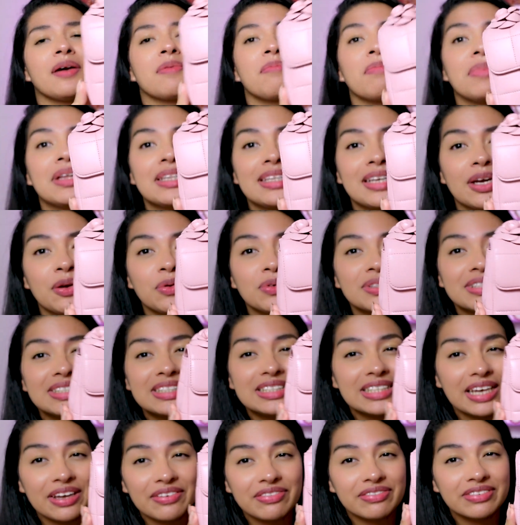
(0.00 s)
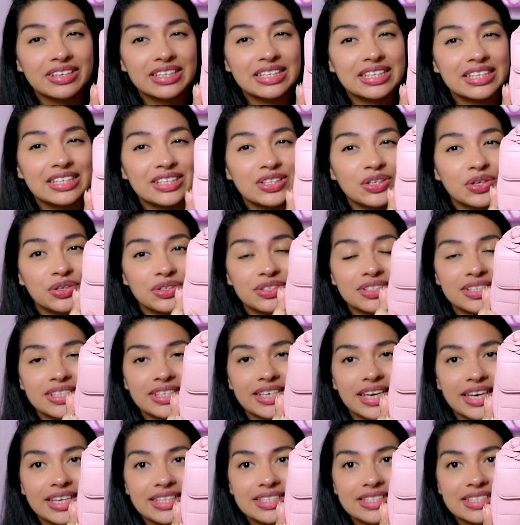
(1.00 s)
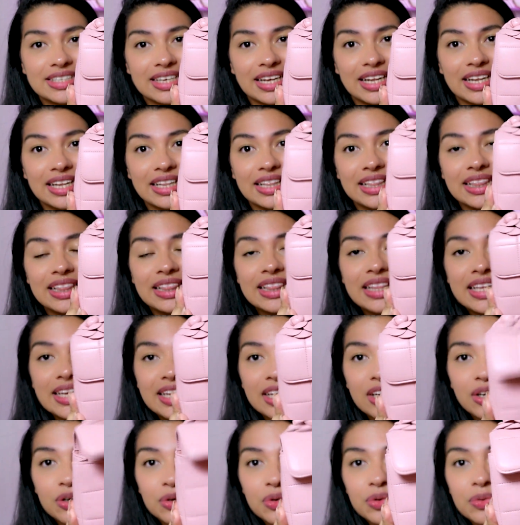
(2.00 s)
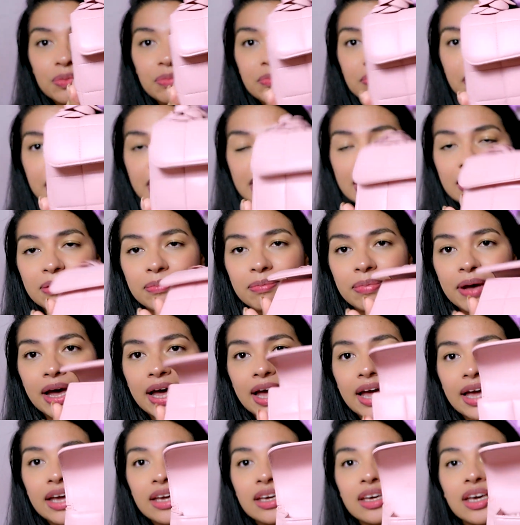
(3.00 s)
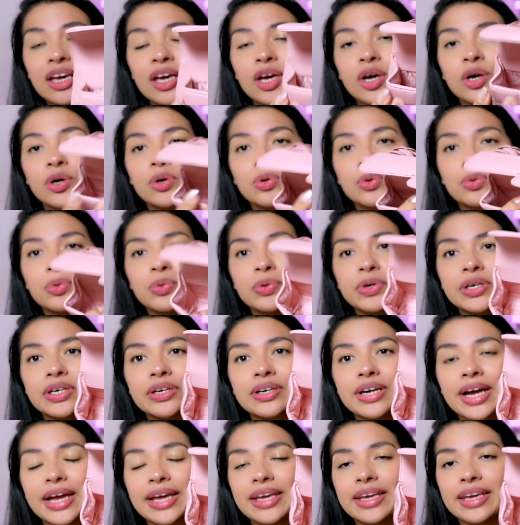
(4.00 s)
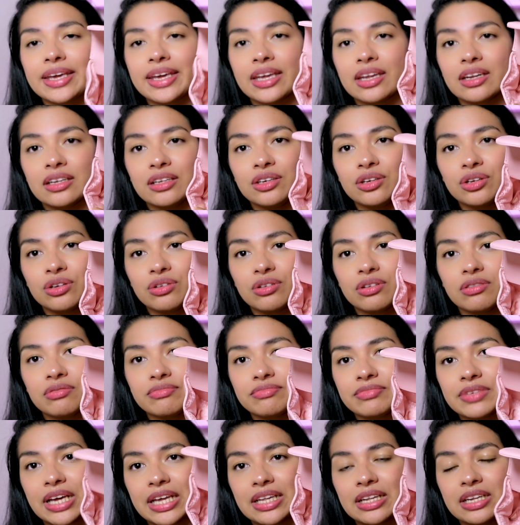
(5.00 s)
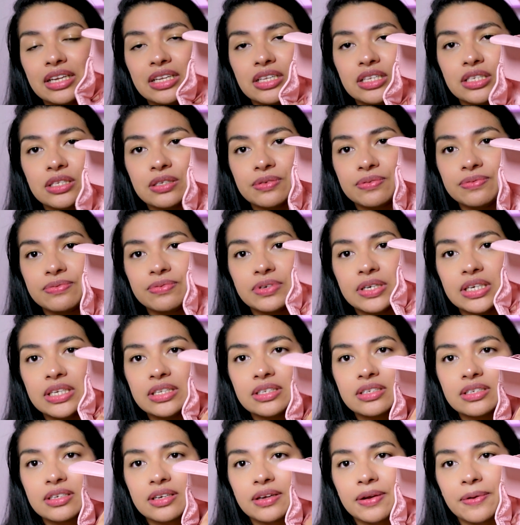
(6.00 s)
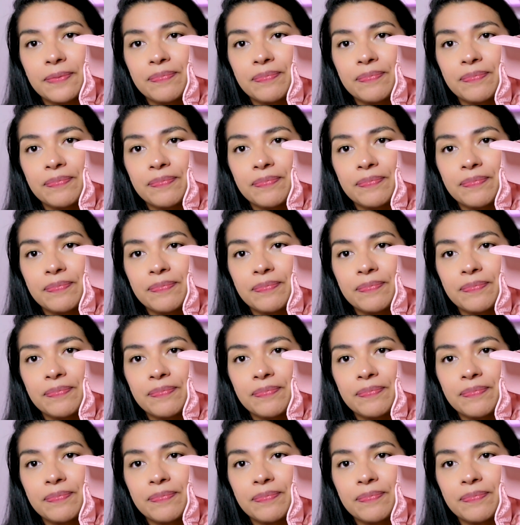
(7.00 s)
but I would definitely not get a little mini bag where I can, you know, at least fit